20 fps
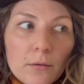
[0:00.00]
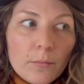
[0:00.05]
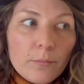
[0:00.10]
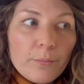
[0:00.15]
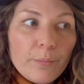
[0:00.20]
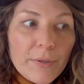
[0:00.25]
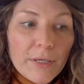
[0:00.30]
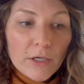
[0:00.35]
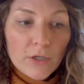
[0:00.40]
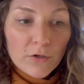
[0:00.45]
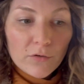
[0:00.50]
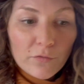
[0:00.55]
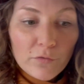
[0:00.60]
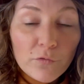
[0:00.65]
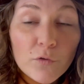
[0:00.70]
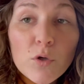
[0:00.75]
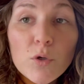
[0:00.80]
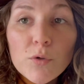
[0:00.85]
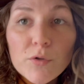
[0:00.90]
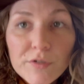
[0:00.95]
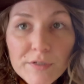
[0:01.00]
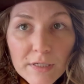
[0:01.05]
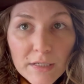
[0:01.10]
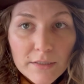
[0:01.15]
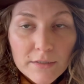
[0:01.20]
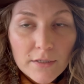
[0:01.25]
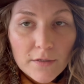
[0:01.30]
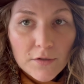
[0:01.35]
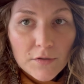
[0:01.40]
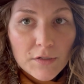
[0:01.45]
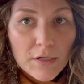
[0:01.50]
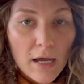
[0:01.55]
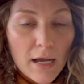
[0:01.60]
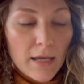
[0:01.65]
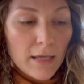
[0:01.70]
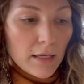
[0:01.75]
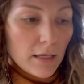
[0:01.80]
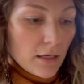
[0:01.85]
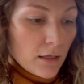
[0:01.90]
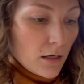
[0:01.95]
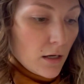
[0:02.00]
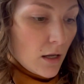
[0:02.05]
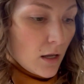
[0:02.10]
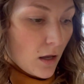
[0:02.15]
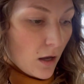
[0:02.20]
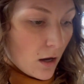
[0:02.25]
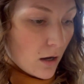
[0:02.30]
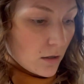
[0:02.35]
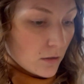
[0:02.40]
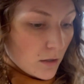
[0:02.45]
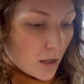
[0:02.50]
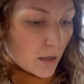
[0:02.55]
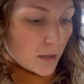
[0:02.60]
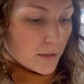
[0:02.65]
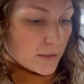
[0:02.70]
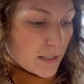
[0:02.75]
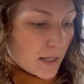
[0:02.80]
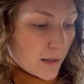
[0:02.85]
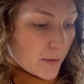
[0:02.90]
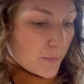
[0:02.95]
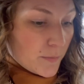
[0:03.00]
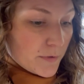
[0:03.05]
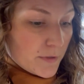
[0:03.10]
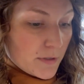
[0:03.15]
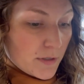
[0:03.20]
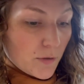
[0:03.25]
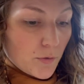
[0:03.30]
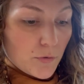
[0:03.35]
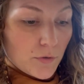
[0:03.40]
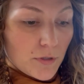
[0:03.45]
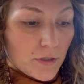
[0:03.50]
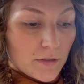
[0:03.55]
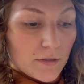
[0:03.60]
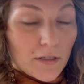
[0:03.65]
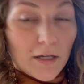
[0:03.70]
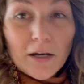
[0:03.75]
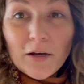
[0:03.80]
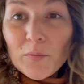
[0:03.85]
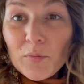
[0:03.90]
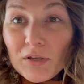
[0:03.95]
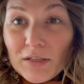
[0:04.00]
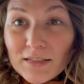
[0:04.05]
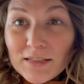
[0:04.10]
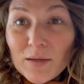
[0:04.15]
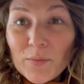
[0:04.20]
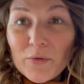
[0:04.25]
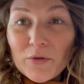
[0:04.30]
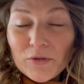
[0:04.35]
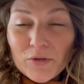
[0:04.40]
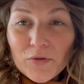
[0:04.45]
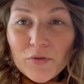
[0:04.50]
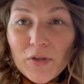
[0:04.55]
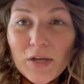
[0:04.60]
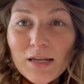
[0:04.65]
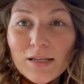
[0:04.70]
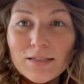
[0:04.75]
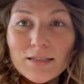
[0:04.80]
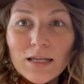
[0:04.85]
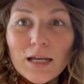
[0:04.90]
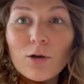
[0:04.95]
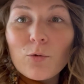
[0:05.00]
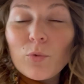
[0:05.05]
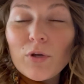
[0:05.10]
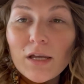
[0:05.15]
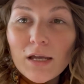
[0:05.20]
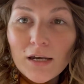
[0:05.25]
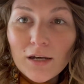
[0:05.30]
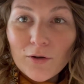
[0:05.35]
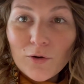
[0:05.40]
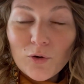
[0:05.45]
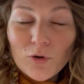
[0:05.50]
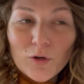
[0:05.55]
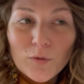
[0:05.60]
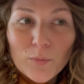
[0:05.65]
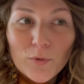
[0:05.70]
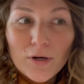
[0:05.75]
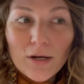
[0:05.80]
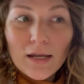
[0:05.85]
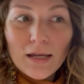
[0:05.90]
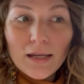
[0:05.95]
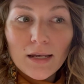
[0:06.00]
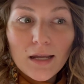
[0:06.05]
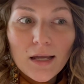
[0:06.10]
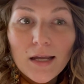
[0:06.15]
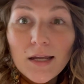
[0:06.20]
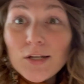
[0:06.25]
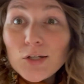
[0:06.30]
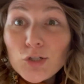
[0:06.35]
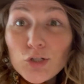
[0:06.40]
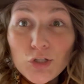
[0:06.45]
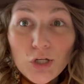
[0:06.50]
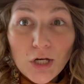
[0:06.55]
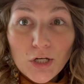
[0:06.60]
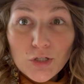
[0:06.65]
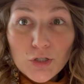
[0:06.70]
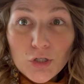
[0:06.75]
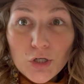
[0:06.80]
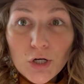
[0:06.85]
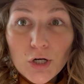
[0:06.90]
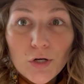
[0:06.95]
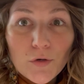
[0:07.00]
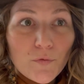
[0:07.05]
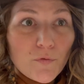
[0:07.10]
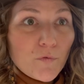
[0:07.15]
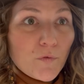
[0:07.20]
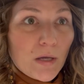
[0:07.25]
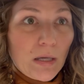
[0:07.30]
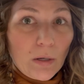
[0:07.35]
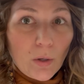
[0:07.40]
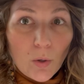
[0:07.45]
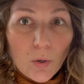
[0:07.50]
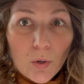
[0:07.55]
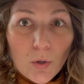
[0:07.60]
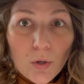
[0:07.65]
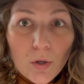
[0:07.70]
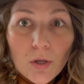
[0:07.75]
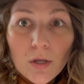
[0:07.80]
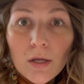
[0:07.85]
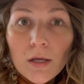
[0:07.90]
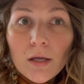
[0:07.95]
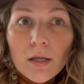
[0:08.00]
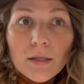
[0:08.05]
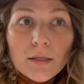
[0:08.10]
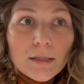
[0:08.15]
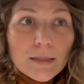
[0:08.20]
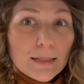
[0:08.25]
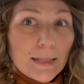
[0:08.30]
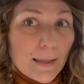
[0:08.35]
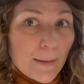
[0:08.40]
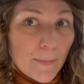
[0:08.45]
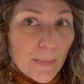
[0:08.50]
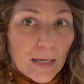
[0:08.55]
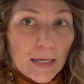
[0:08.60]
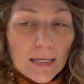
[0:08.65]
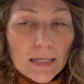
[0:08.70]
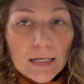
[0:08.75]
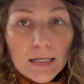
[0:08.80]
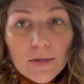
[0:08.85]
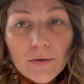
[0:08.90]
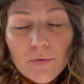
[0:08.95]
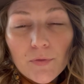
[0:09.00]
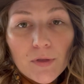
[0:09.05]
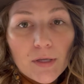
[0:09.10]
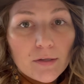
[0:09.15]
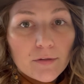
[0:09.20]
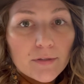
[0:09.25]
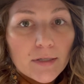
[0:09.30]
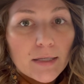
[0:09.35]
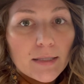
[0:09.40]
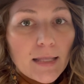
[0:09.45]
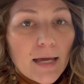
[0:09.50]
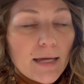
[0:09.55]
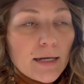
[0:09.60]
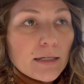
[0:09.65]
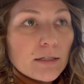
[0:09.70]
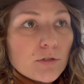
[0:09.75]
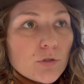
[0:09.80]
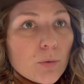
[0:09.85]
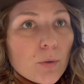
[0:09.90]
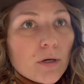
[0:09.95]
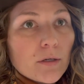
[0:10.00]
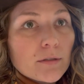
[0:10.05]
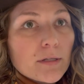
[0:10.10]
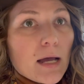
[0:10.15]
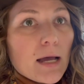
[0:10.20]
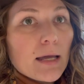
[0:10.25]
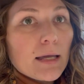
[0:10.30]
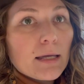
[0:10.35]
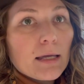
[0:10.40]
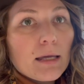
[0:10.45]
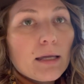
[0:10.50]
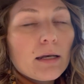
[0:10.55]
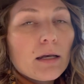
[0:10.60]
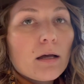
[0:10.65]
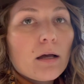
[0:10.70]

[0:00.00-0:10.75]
bitter foods into the diet. A lot of times, though, it's going to be similar things. Like, we can incorporate ginger, fennel, lemon, things like that into our diet.